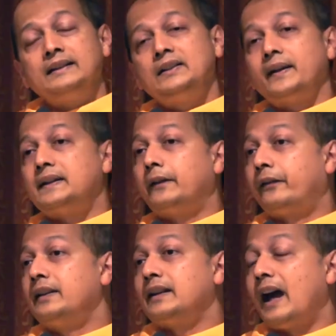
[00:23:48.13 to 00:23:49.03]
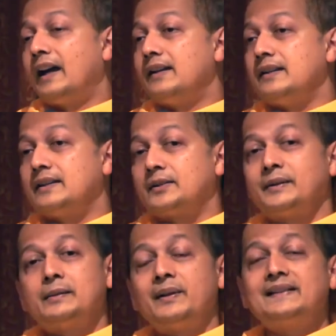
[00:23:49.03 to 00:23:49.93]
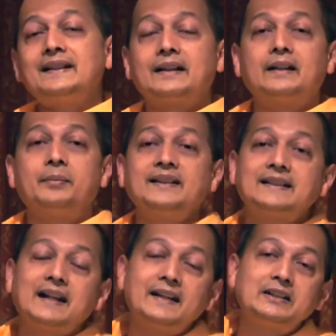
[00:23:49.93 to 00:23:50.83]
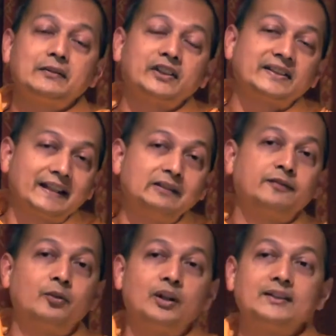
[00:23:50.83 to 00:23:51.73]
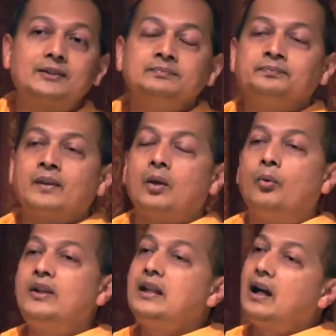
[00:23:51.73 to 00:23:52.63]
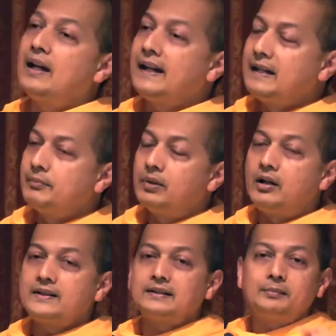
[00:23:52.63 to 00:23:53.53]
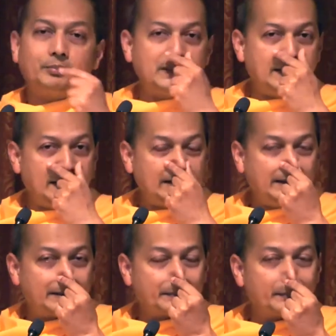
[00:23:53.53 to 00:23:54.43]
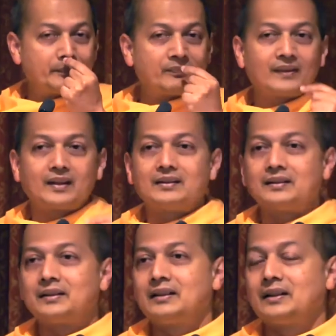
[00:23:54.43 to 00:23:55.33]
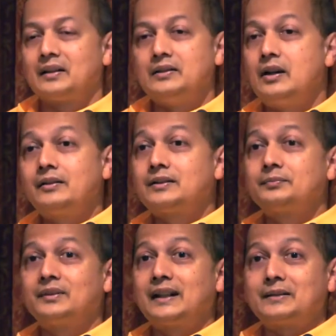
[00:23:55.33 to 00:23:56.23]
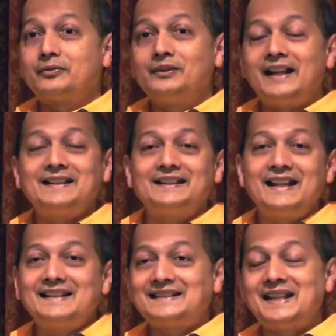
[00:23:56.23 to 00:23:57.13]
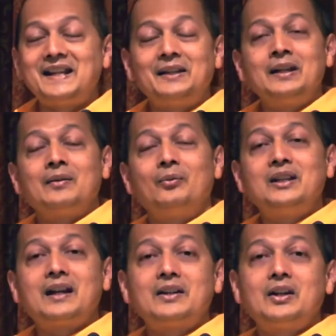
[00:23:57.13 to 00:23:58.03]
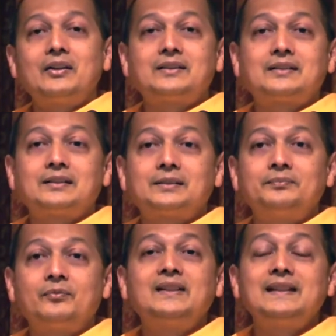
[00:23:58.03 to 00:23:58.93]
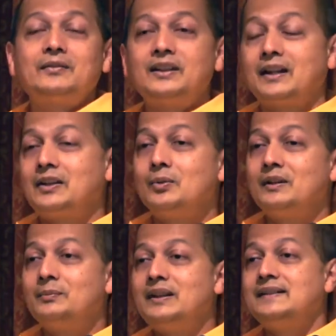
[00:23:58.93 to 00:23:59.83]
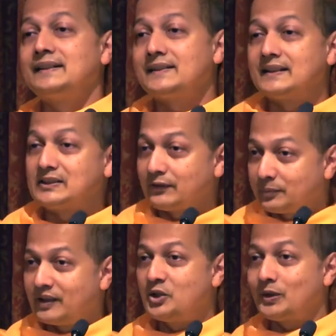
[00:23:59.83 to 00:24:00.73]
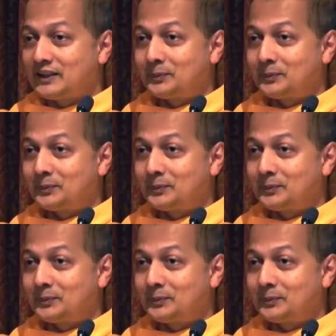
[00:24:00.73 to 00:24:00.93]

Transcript: these were different ideas, but the basic, basic idea of the self was we are an immortal being uh, not that li- nice saying we are not uh, we think we are human beings in search of spiritual